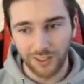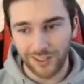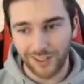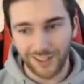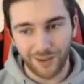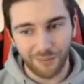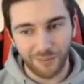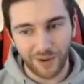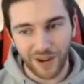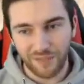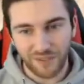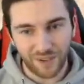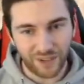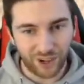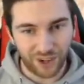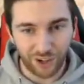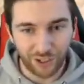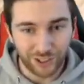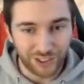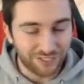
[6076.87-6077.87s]
And whenever the
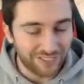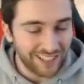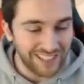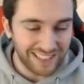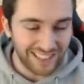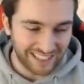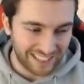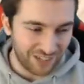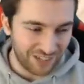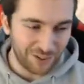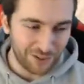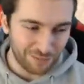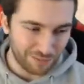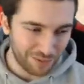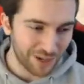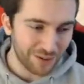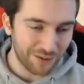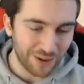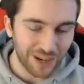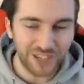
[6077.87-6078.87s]
codes are released, he would be
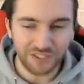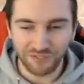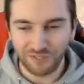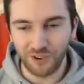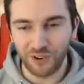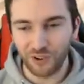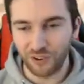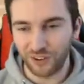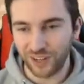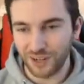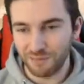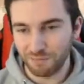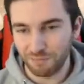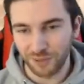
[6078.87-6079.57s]
awake for it.